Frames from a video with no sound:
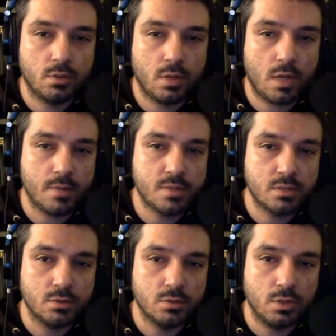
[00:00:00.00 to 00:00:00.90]

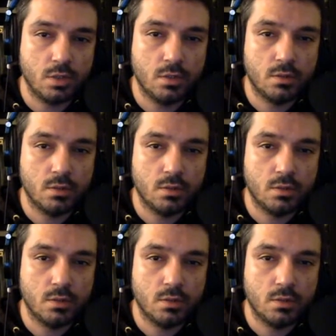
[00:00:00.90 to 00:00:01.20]
Absolutely.